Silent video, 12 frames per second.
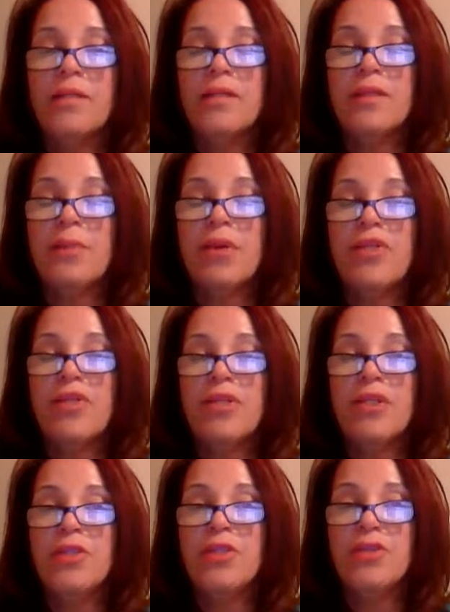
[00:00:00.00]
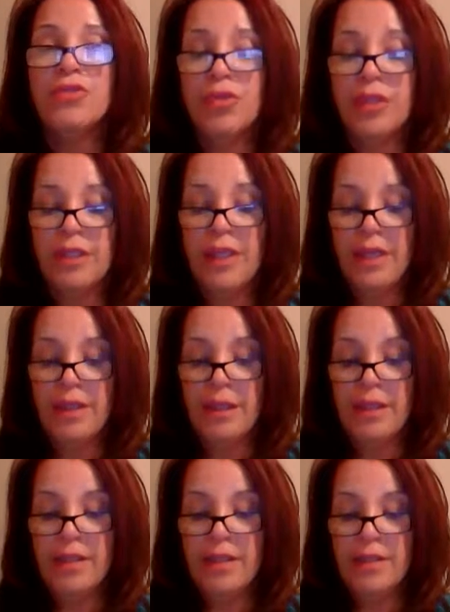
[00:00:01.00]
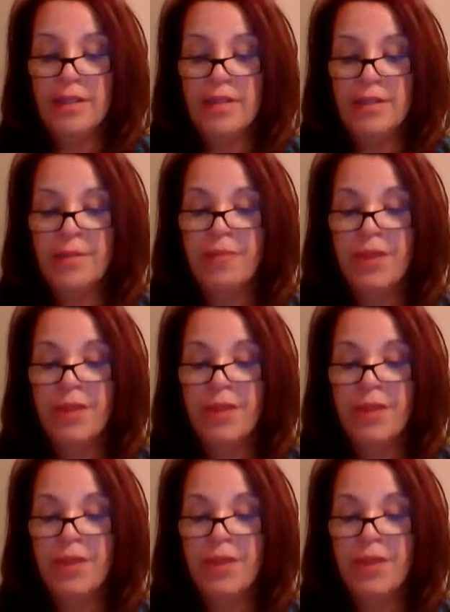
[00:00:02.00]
Depression in Children and Adolescents.